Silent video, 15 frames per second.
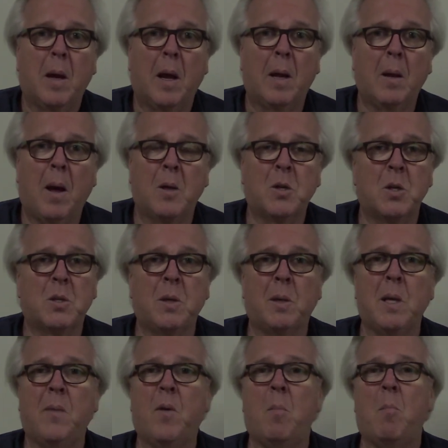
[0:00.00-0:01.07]
Not just to
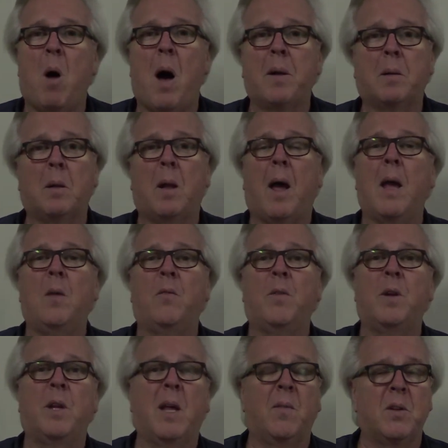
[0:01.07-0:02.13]
live a model life
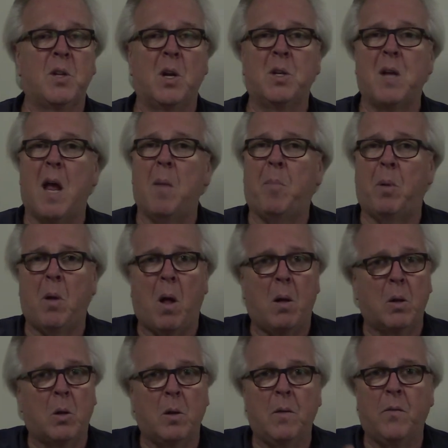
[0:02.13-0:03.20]
and to give us example,
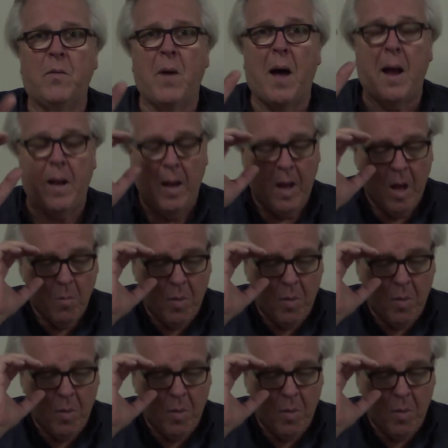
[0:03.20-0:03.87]
all good and fine.